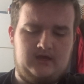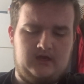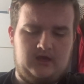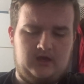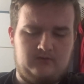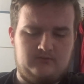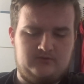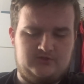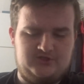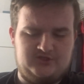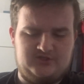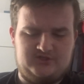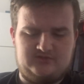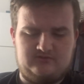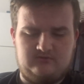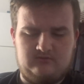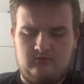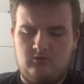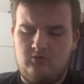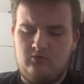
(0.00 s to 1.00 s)
I was just
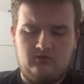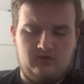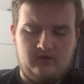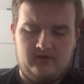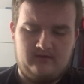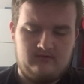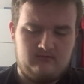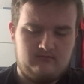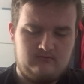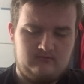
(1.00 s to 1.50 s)
lonely.